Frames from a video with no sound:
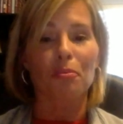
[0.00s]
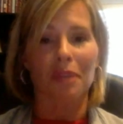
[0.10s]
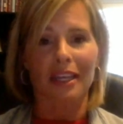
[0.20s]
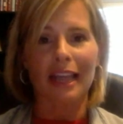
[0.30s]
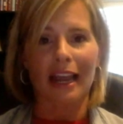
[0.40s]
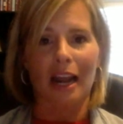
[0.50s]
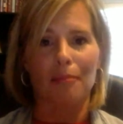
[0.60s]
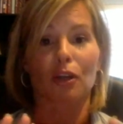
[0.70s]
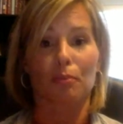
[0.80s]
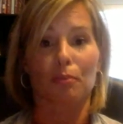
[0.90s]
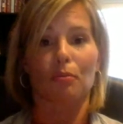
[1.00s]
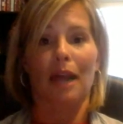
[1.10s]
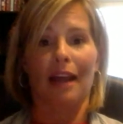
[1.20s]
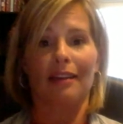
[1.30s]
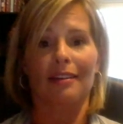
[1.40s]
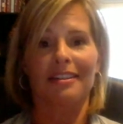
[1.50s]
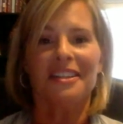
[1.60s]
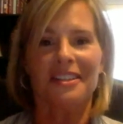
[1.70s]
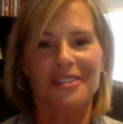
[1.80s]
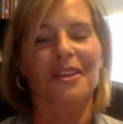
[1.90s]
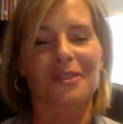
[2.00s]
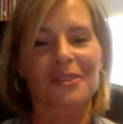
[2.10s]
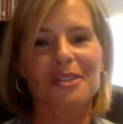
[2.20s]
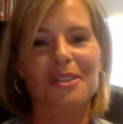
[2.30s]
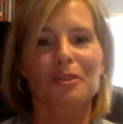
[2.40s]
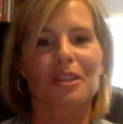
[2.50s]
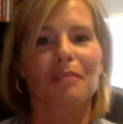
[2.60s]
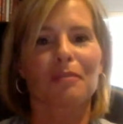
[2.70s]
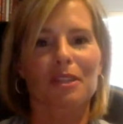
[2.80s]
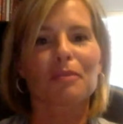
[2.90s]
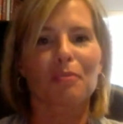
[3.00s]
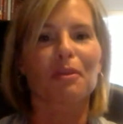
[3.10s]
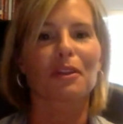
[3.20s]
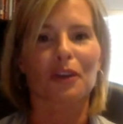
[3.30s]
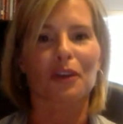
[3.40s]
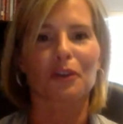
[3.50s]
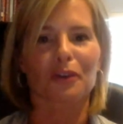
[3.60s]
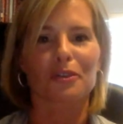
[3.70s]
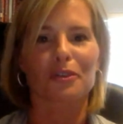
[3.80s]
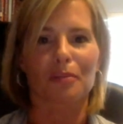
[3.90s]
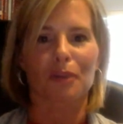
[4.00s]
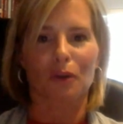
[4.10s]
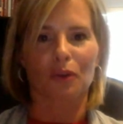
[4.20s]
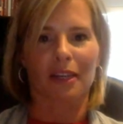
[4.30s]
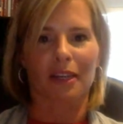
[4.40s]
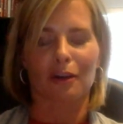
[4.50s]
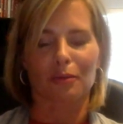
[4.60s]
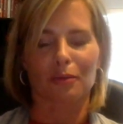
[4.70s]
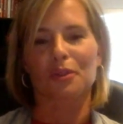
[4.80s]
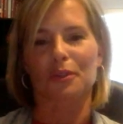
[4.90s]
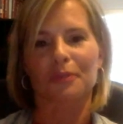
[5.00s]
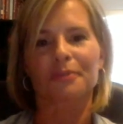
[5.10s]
me, and I'm going to pull back. So just someone that'll be there to encourage them and hold them accountable too.